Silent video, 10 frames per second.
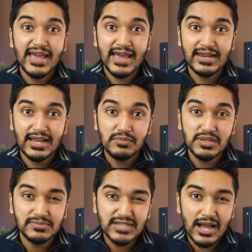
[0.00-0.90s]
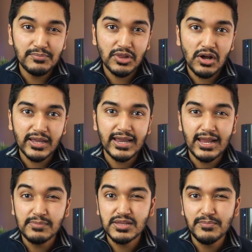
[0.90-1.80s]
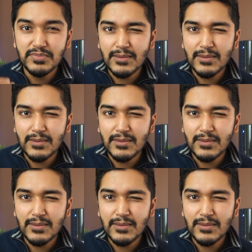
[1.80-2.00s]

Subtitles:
and it helps them time block and helps them